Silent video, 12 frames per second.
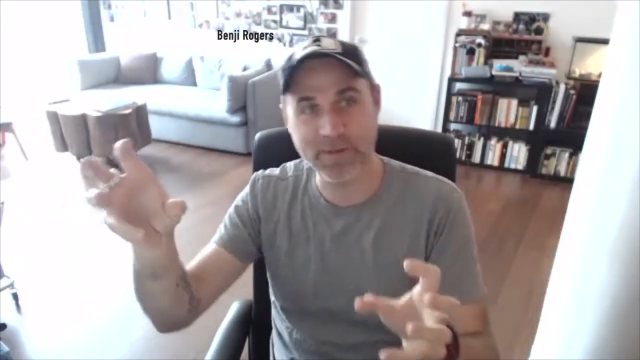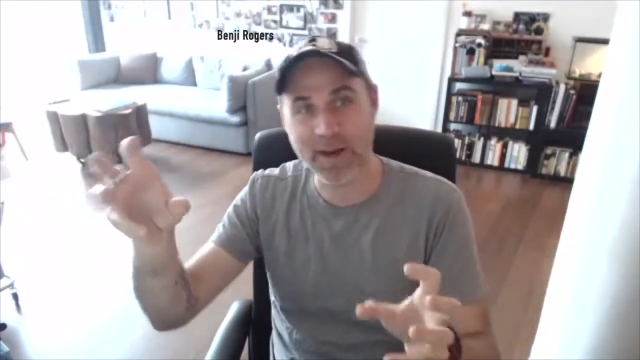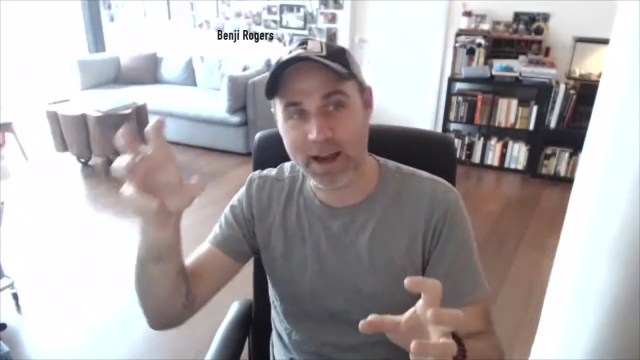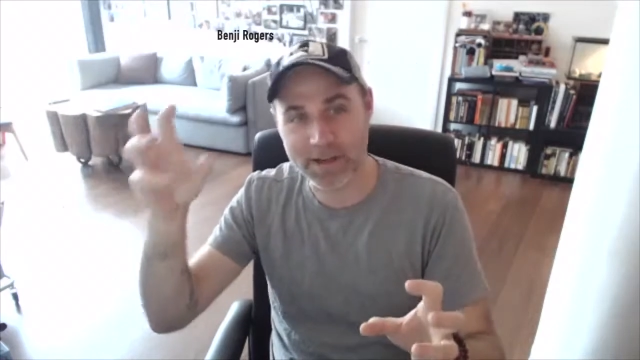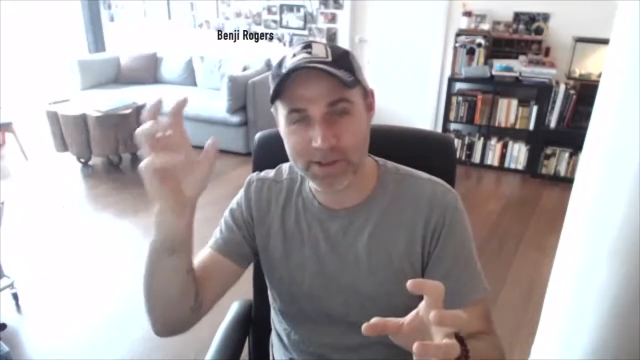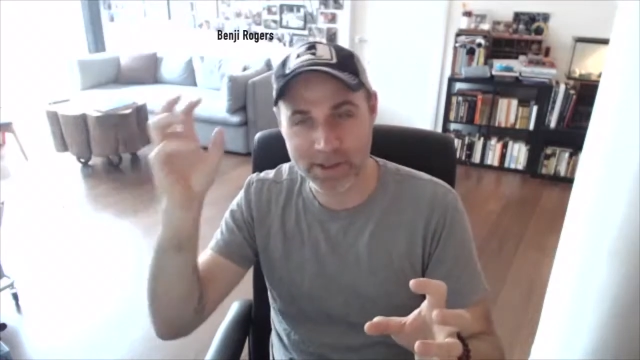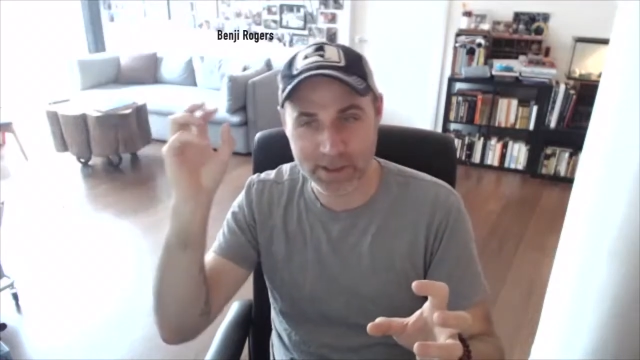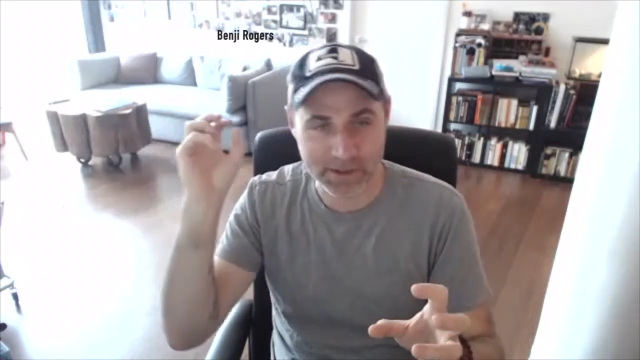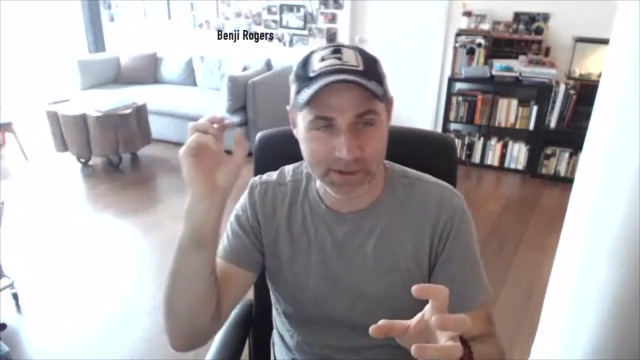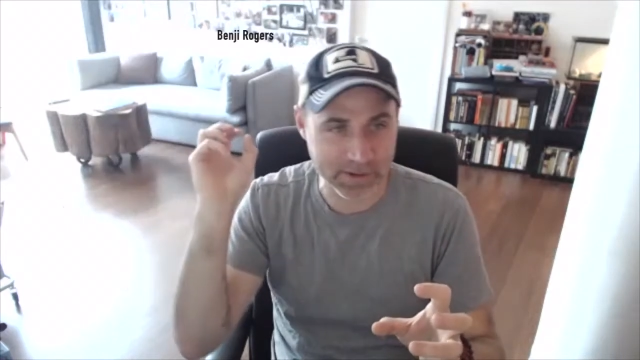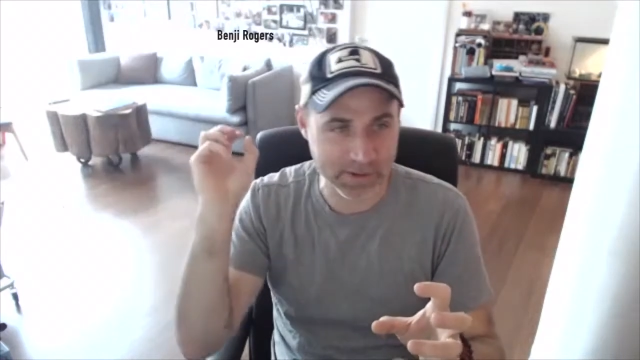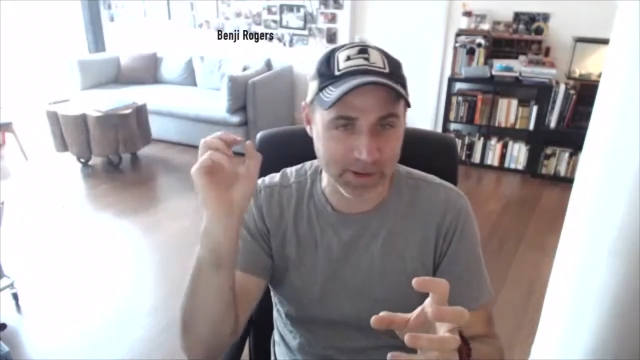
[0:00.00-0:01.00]

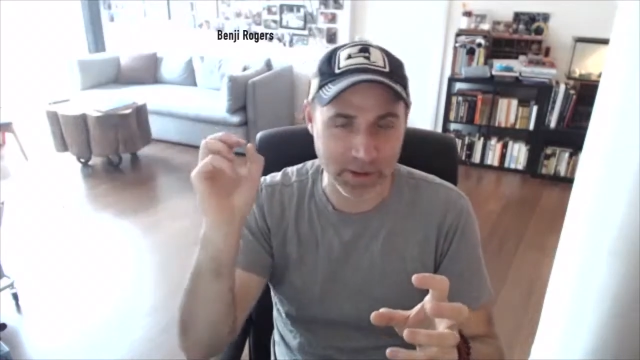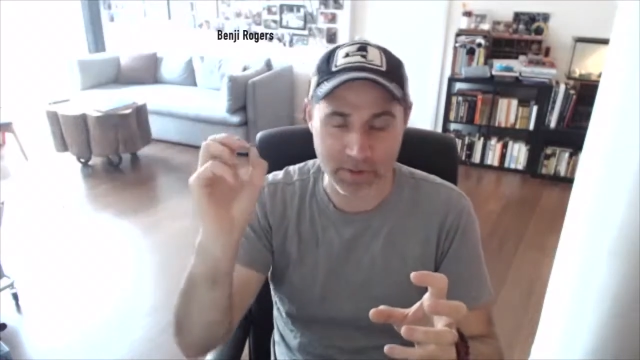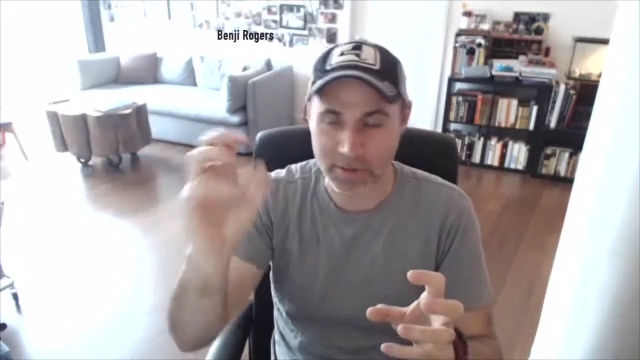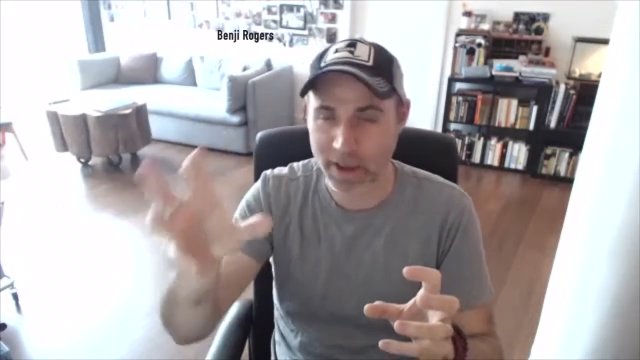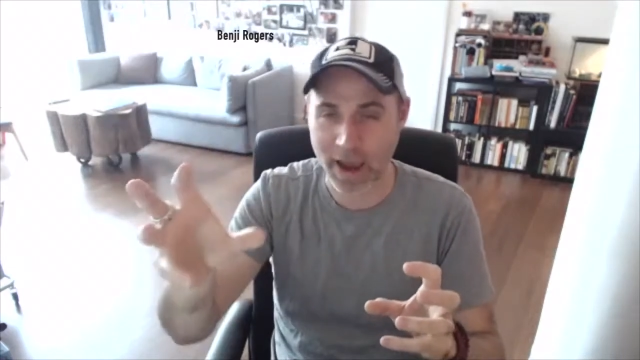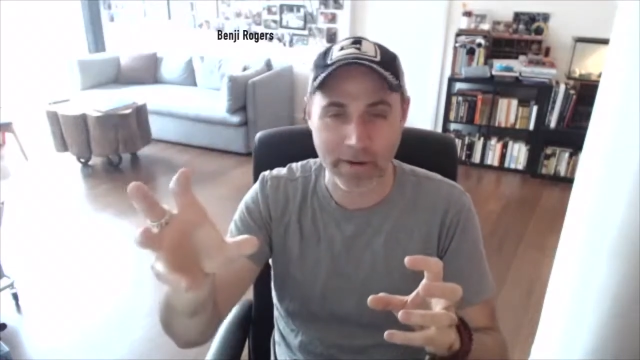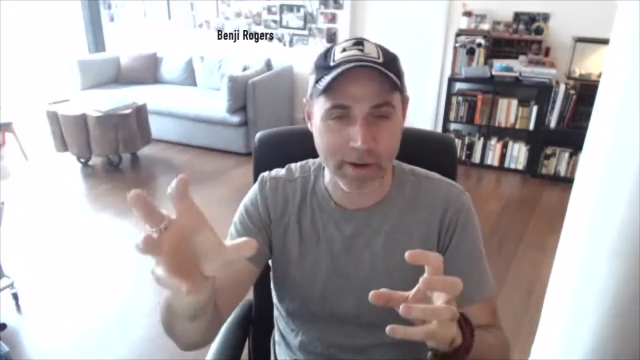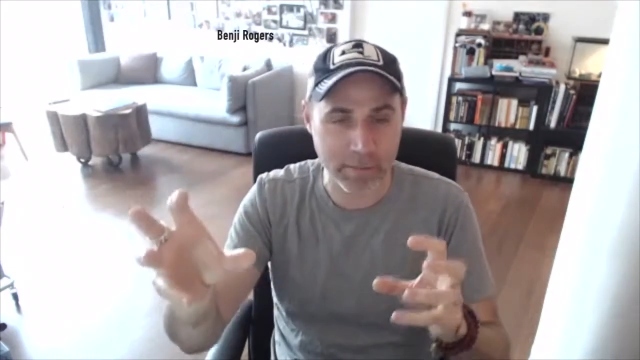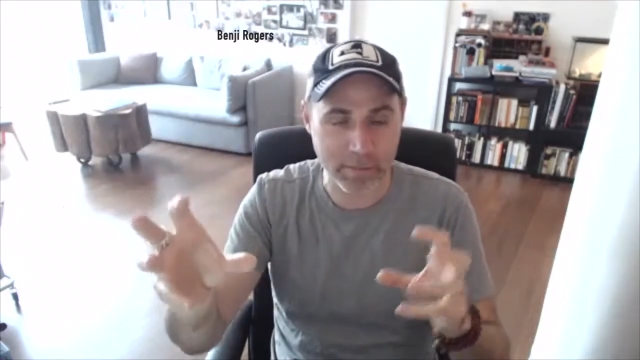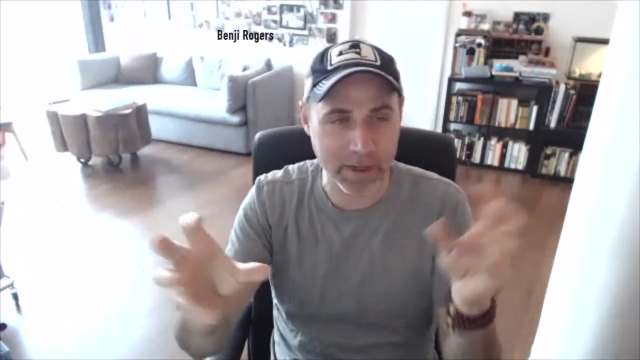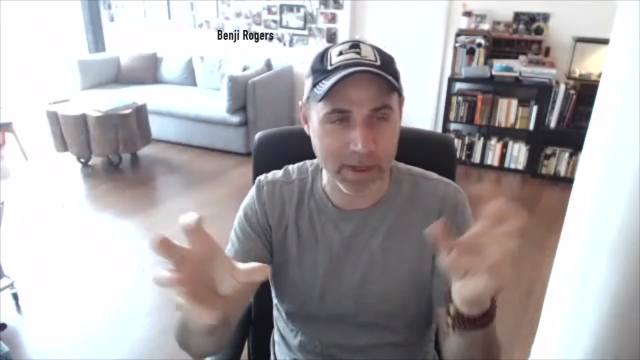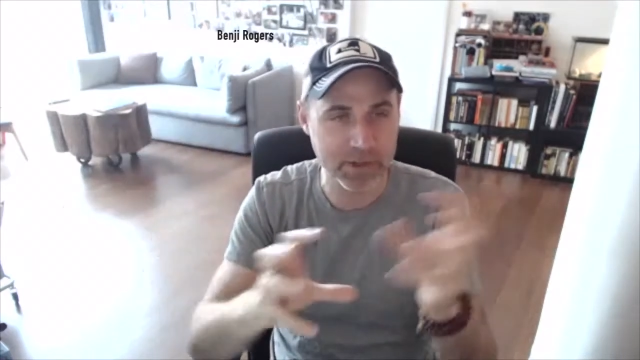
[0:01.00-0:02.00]
faxes, you know,
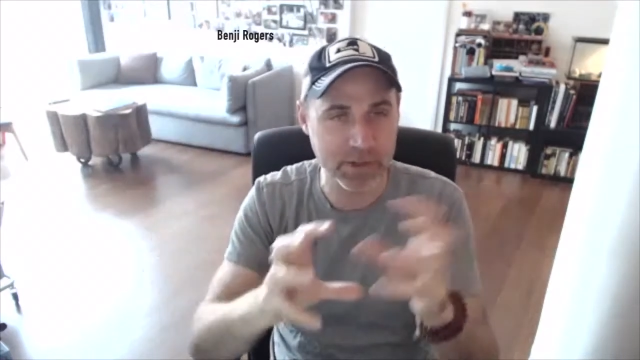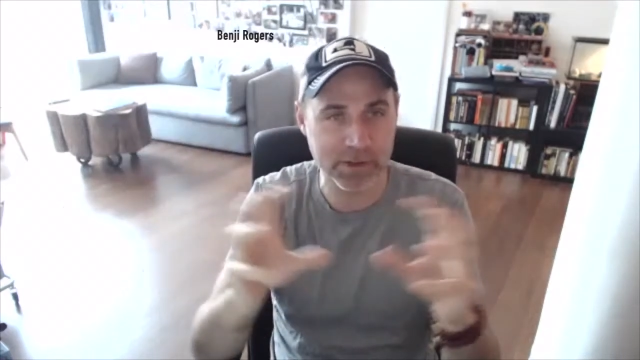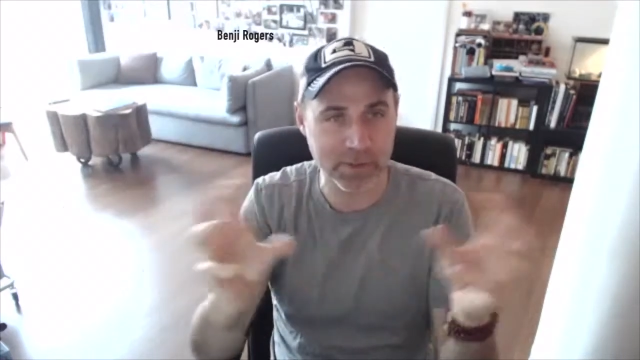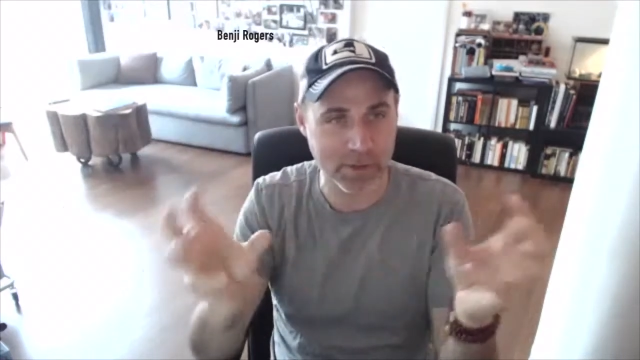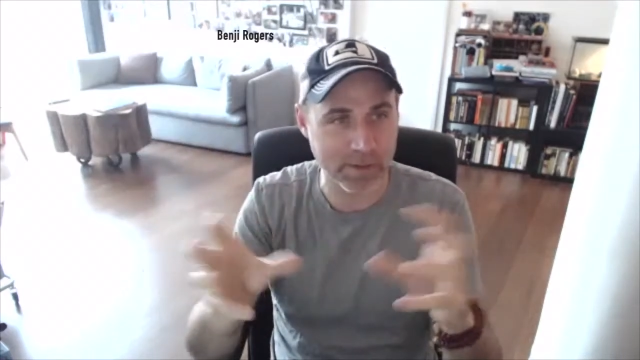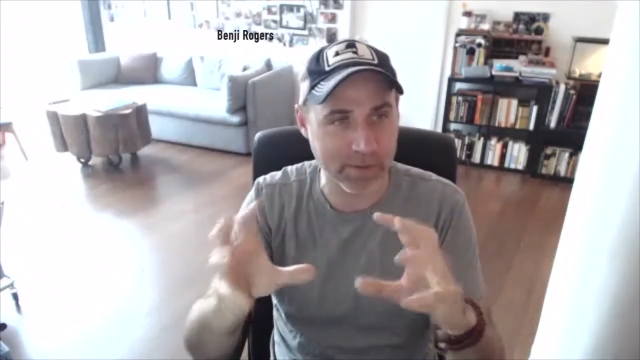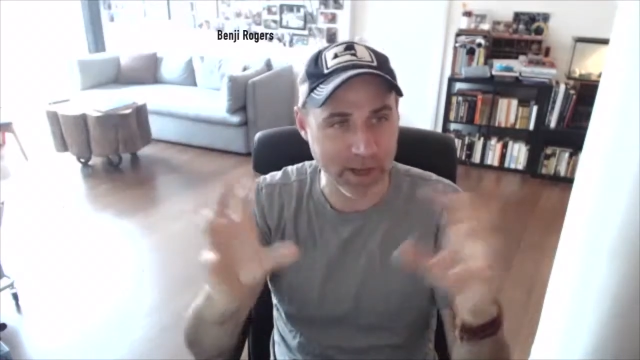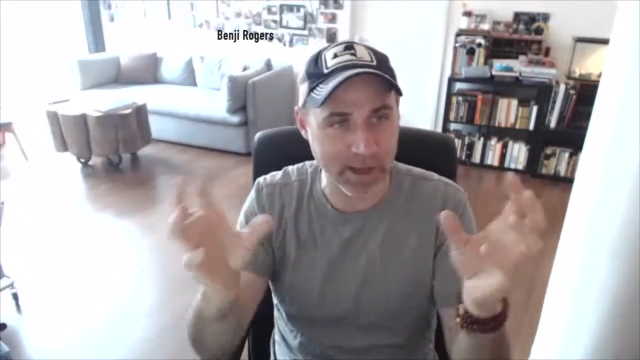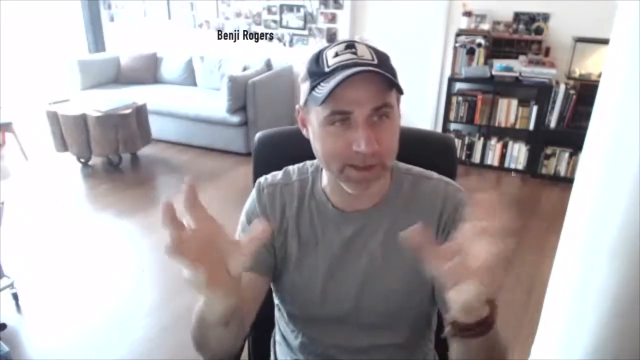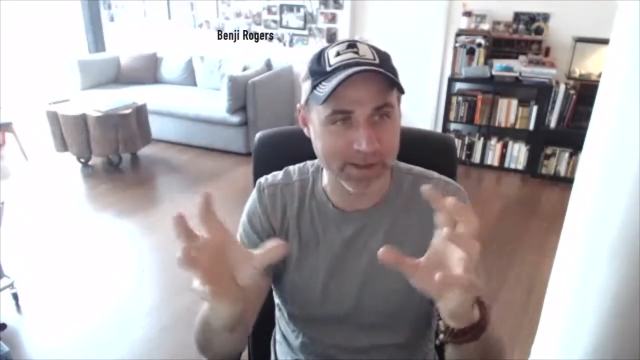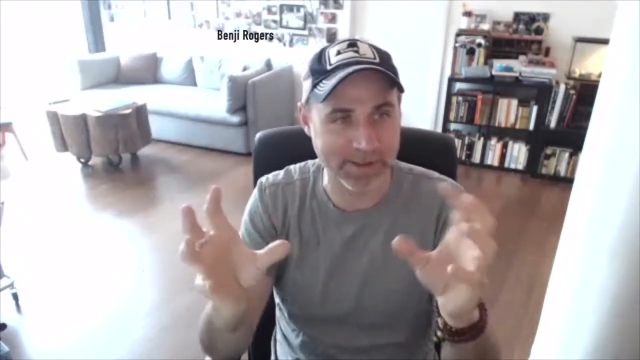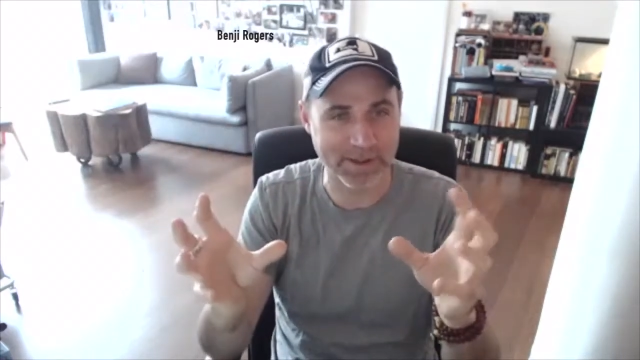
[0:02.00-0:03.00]
carrier pigeons, whatever the
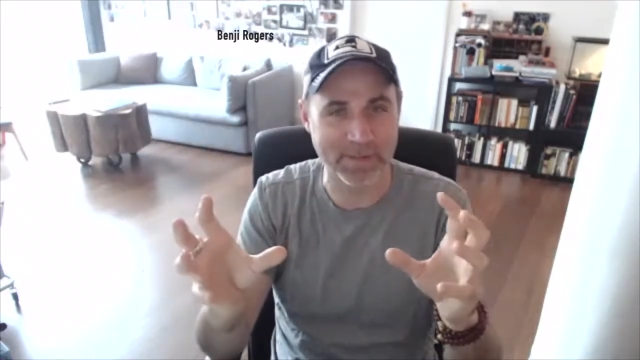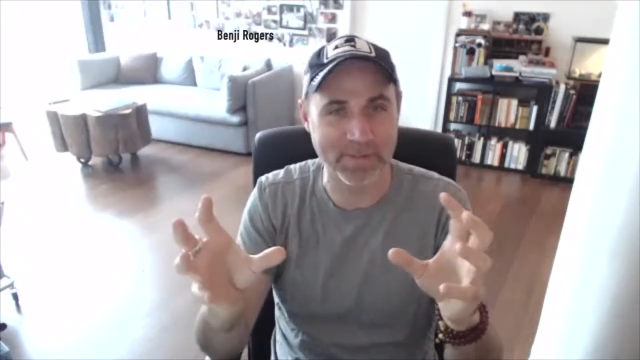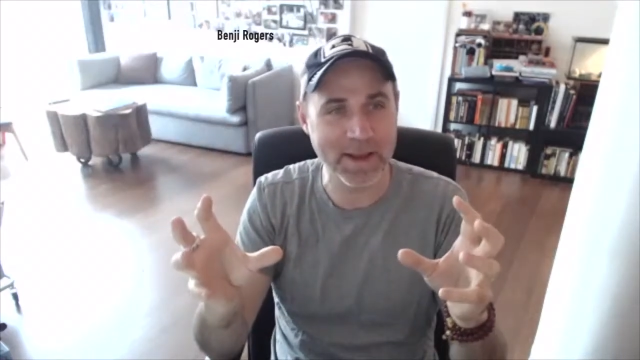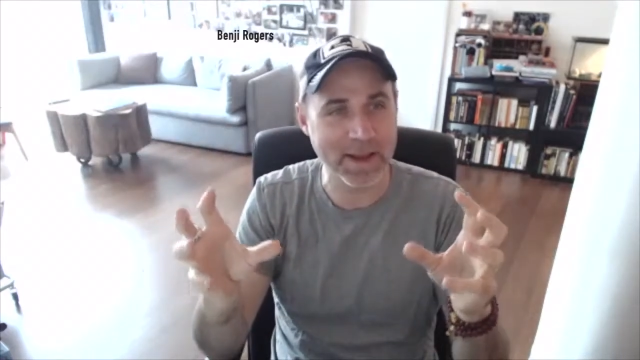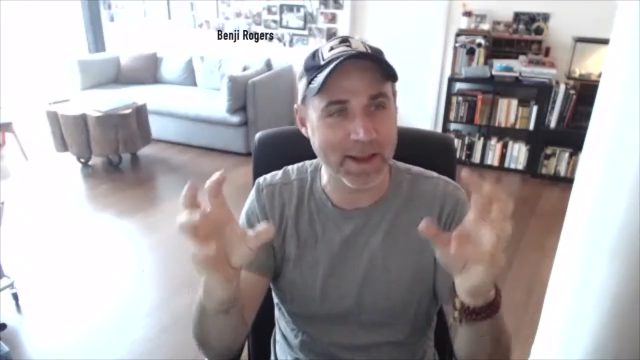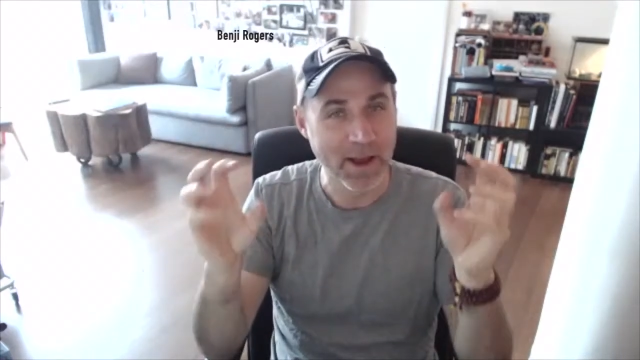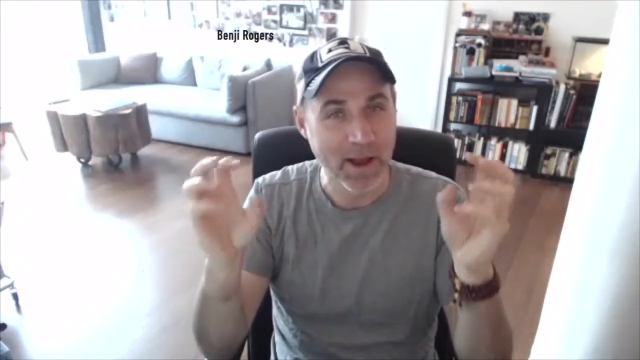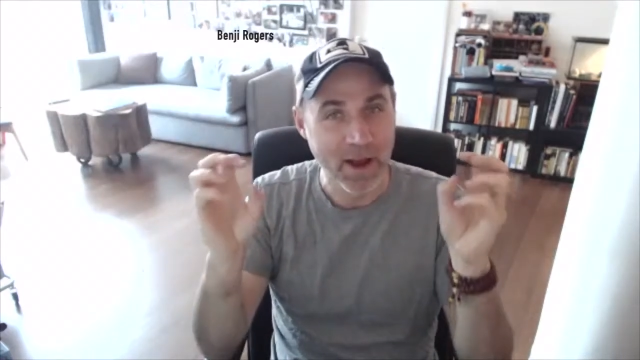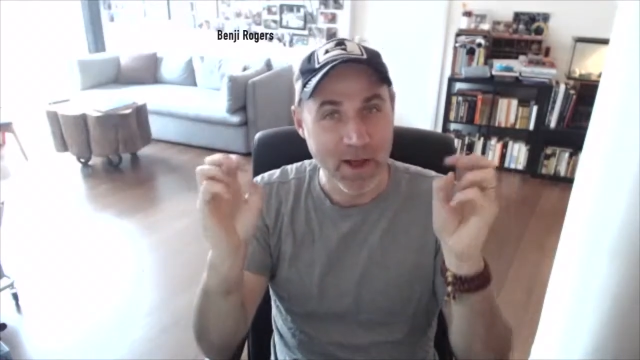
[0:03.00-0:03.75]
hell it's going to be.